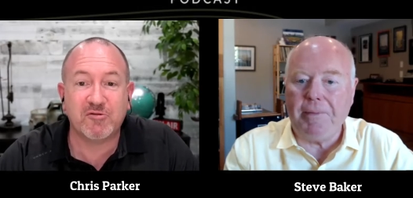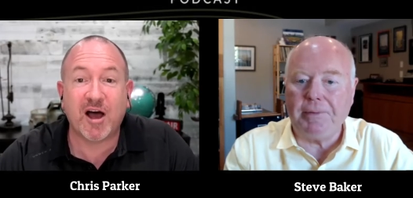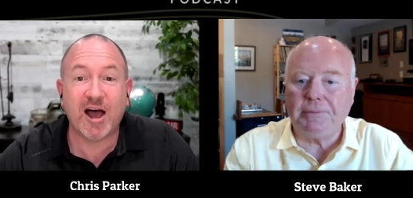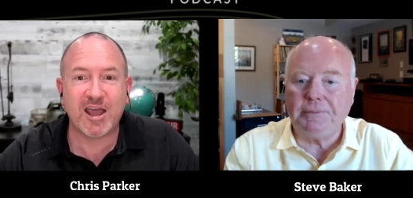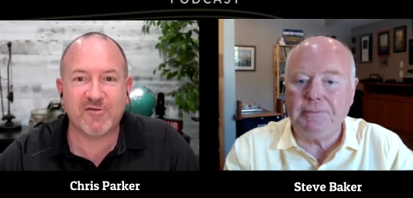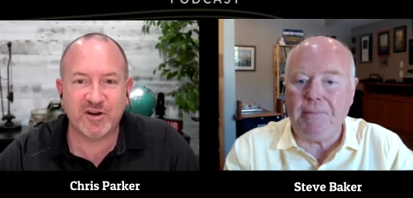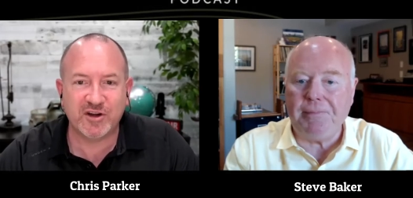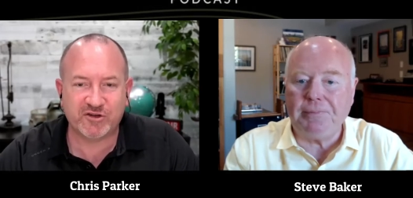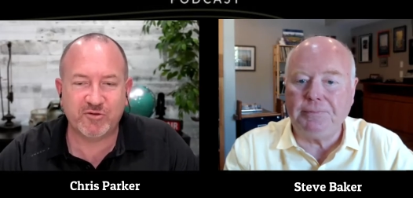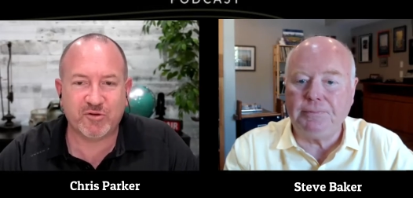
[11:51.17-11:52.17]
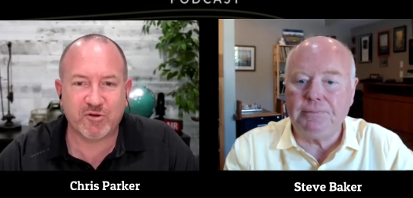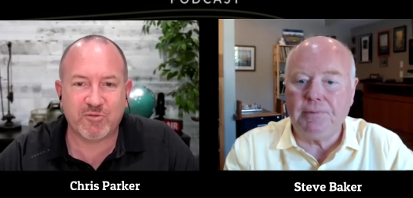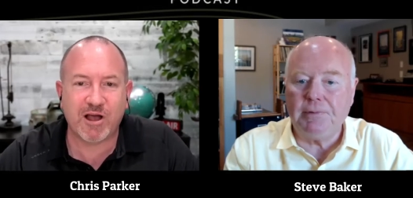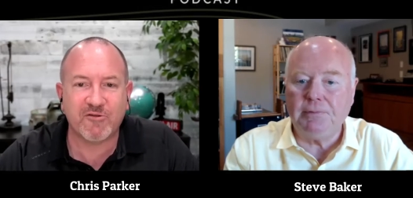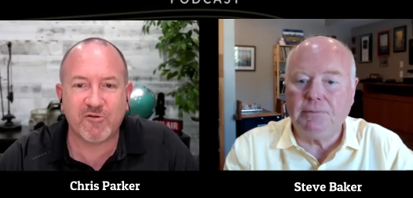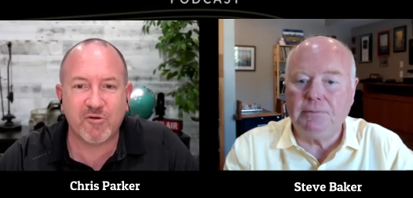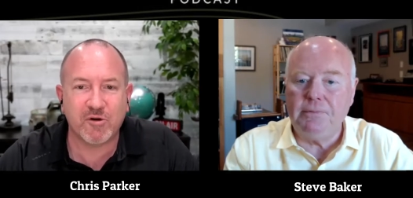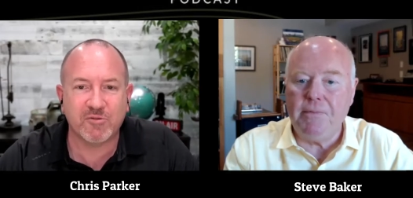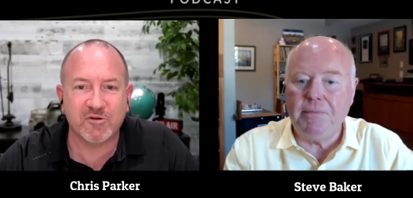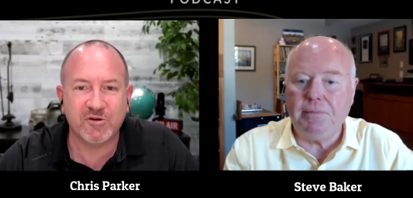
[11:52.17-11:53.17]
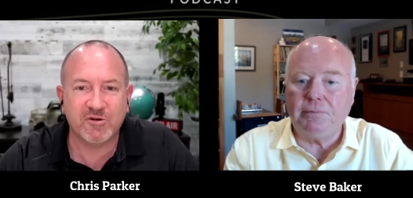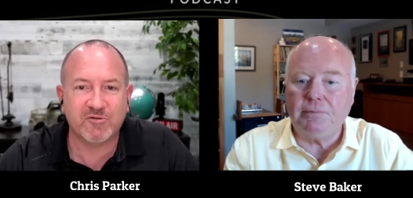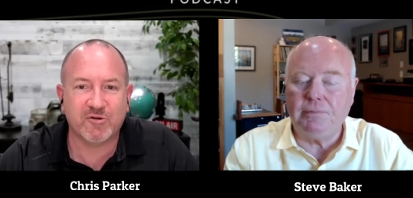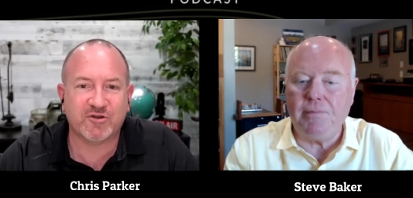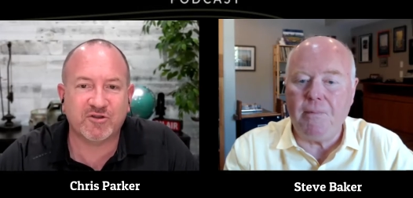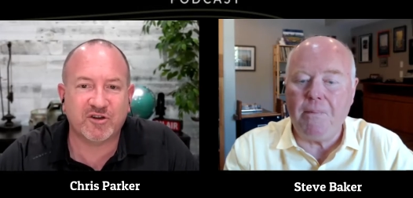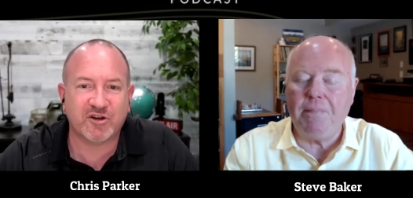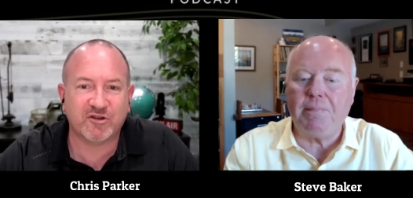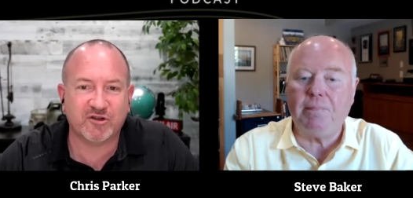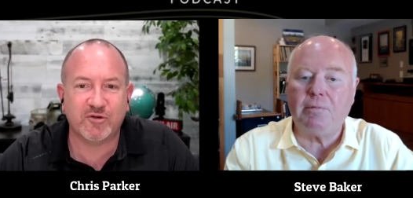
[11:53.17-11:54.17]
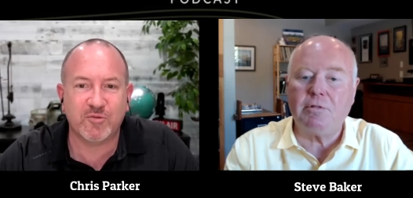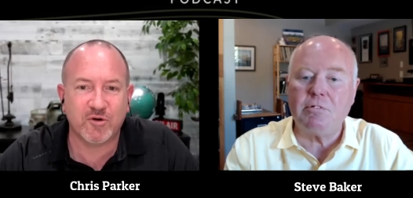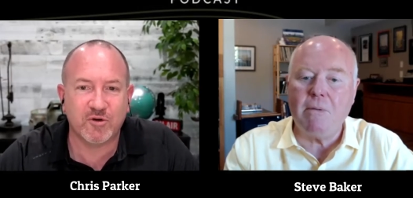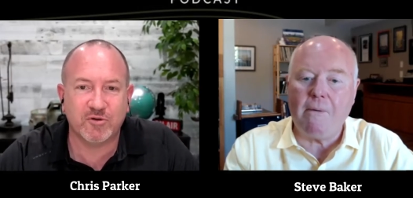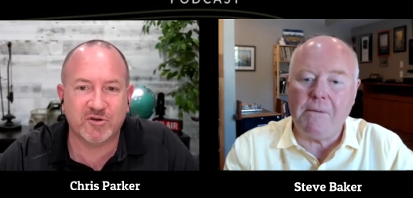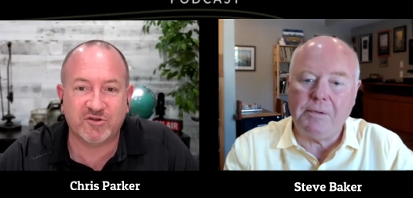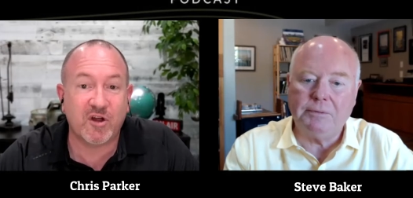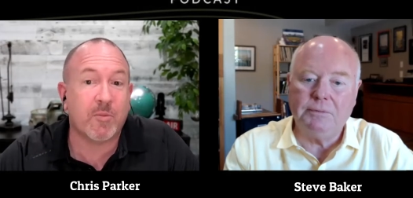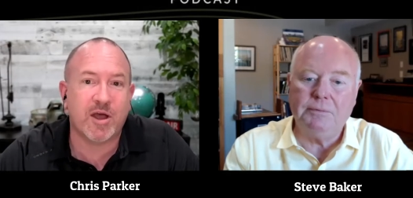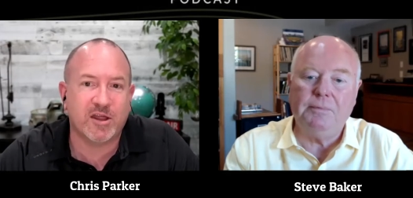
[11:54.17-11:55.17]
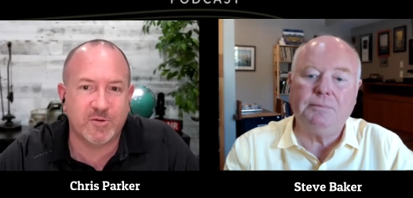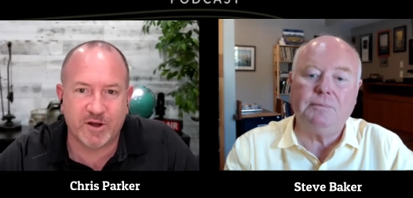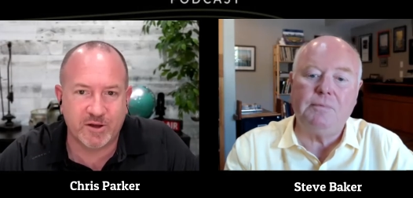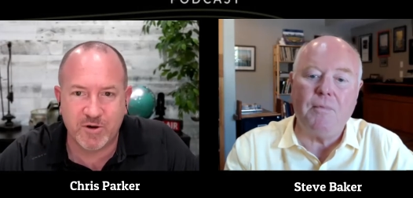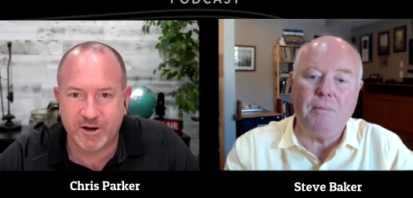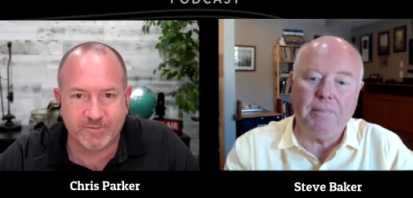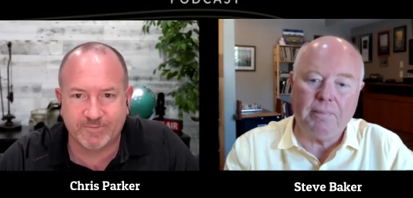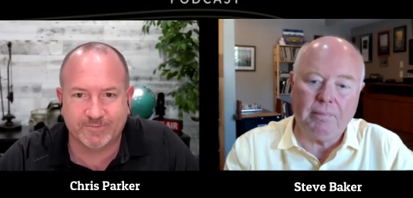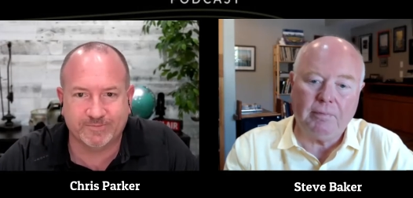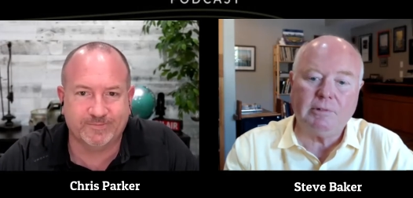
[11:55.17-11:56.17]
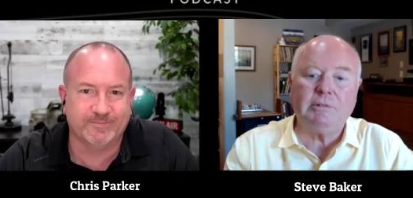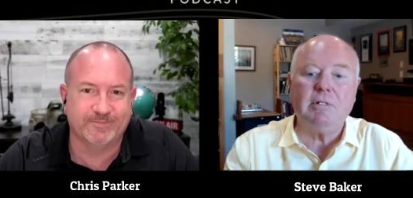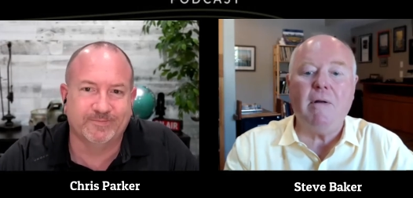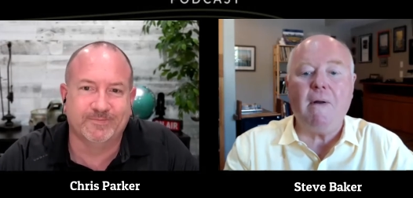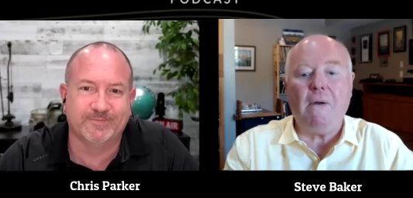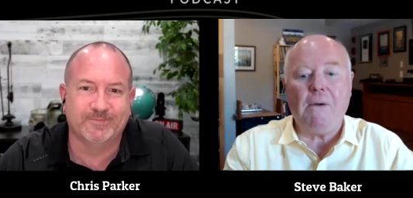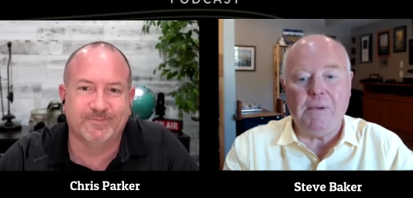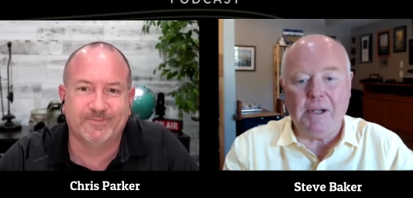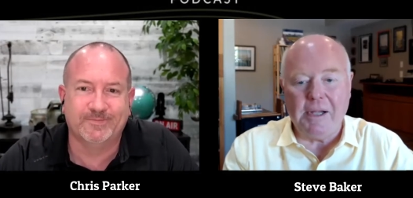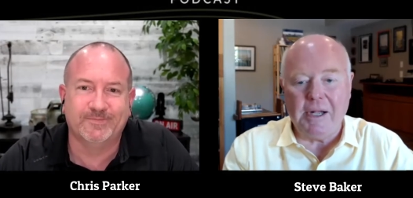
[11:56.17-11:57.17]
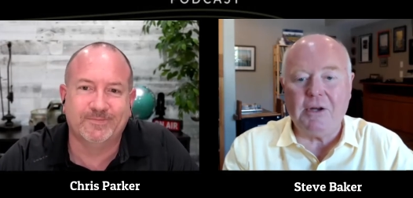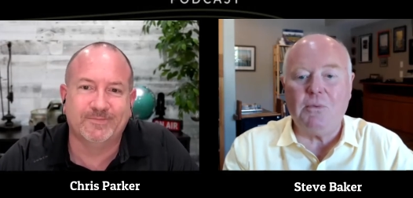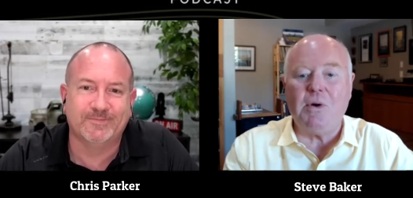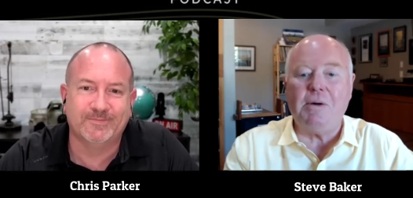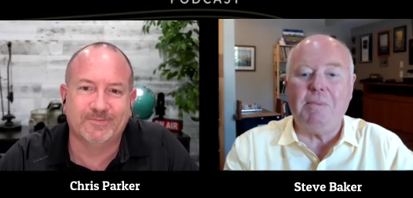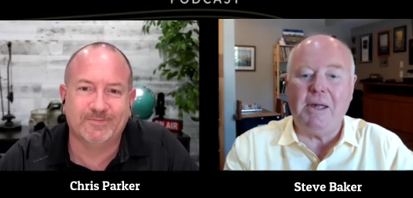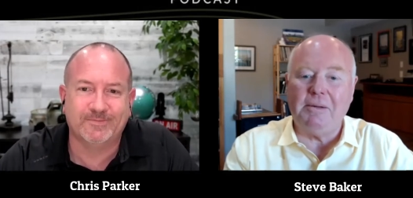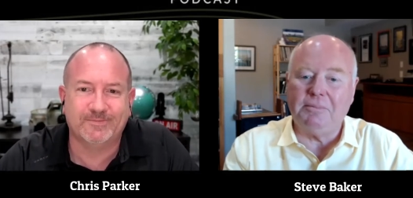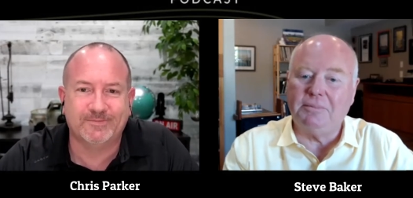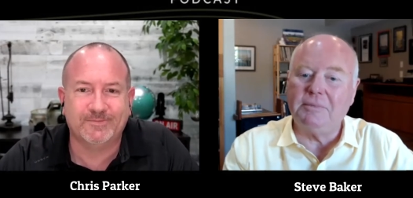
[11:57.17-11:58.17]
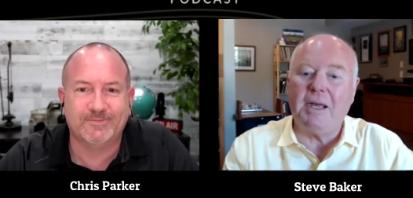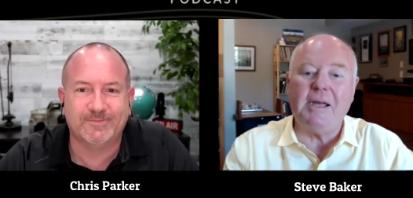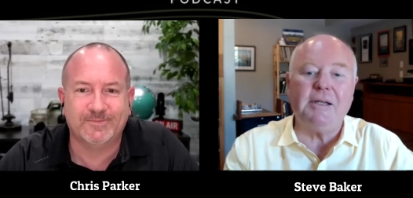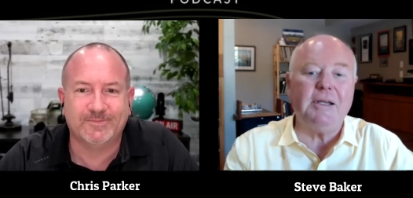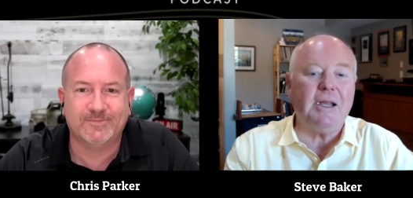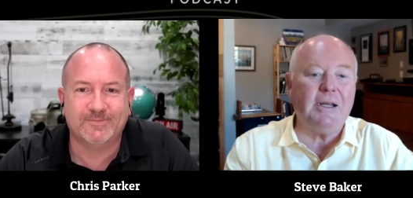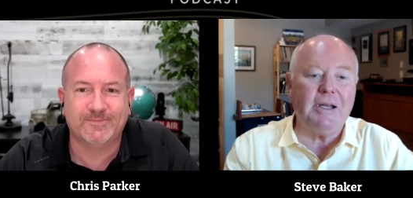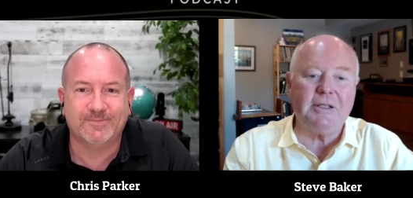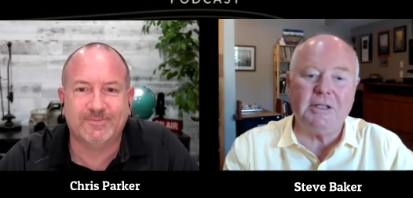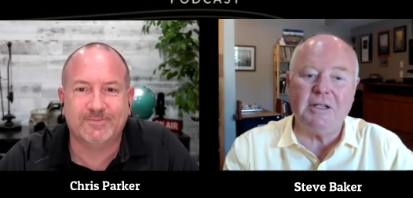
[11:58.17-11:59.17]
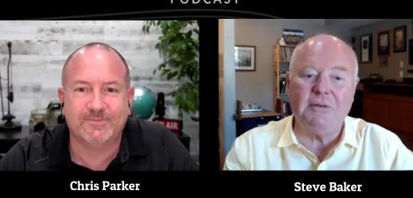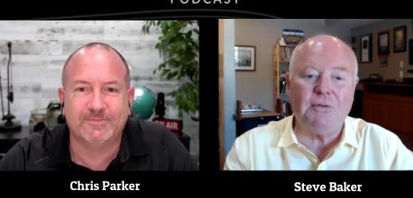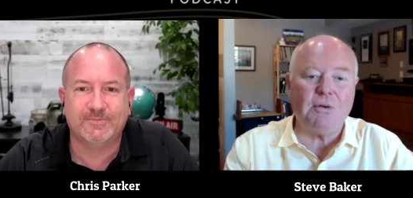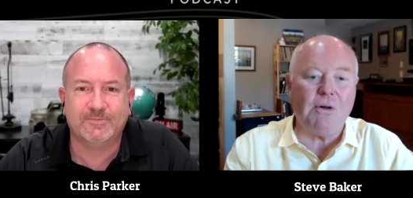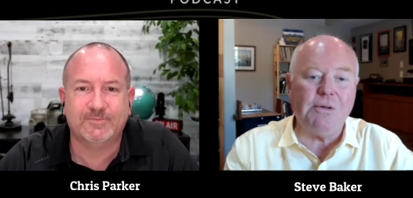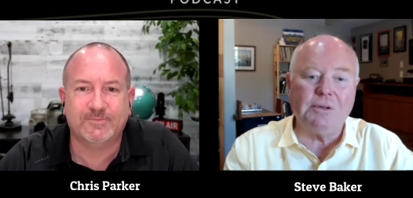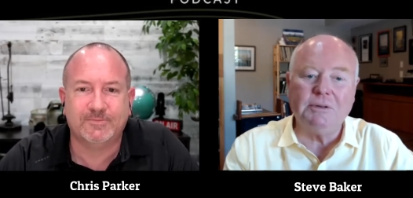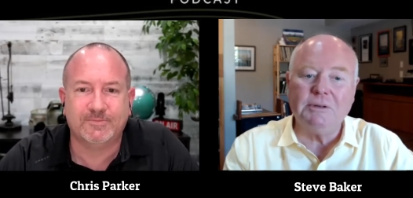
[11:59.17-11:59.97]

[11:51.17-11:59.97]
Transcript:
Speaker 1: if I have an issue with their platform versus a consumer who is not paying them any money.
Speaker 2: Well, that could well be, and and it's a difficult